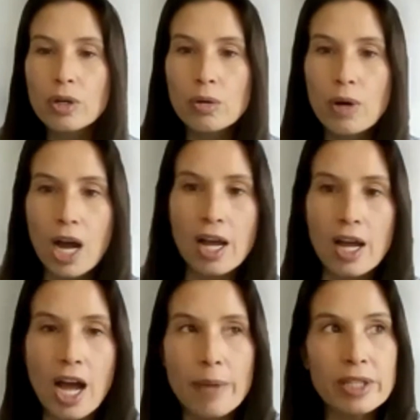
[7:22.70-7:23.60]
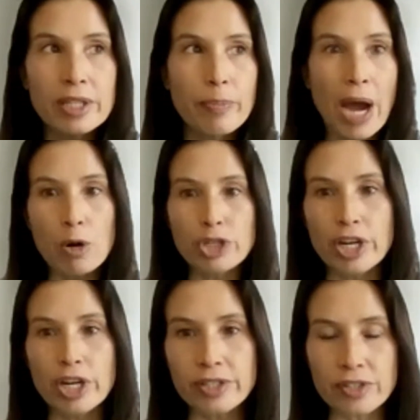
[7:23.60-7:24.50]
I mean, powertrain
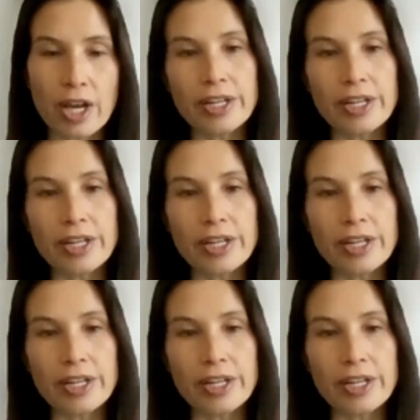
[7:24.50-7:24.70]
design is